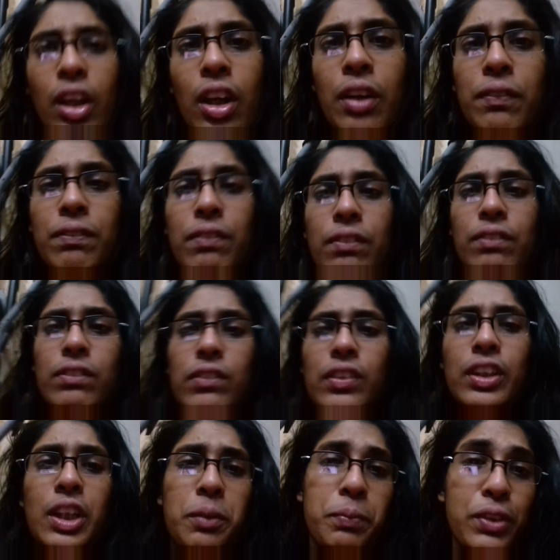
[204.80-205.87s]
Um,
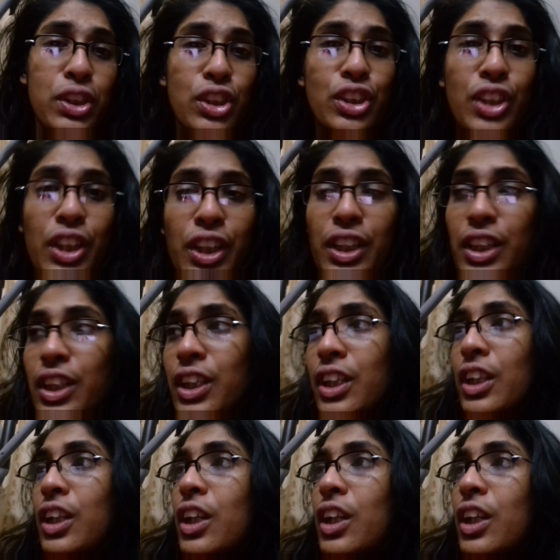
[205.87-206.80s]
Let me check.